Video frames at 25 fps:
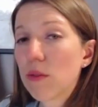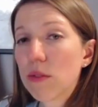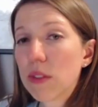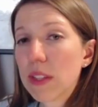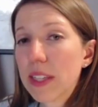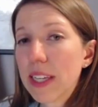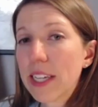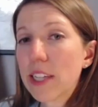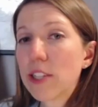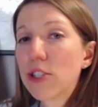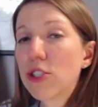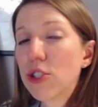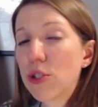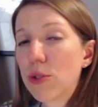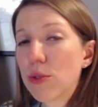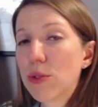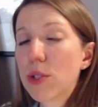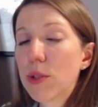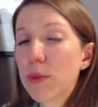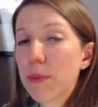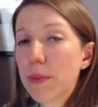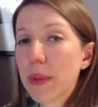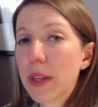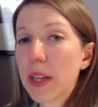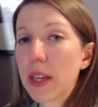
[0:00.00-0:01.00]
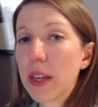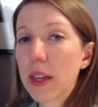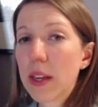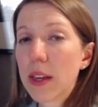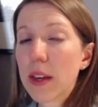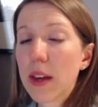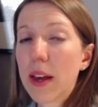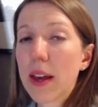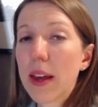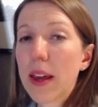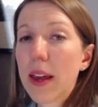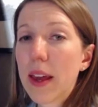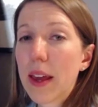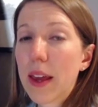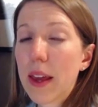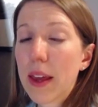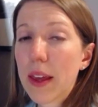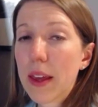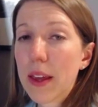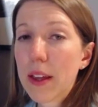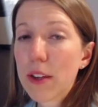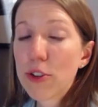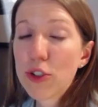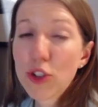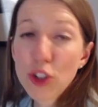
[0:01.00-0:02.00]
lead you to be
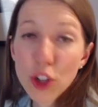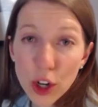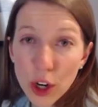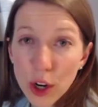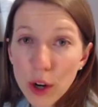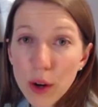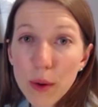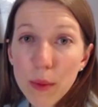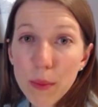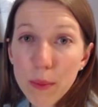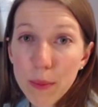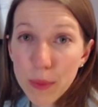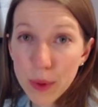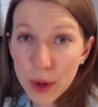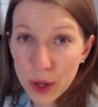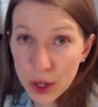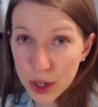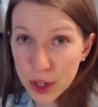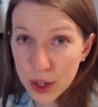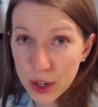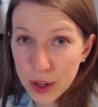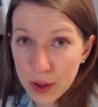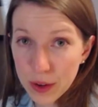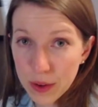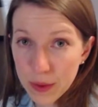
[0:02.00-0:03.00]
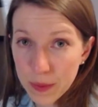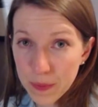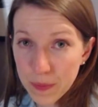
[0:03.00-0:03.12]
a sugar burner.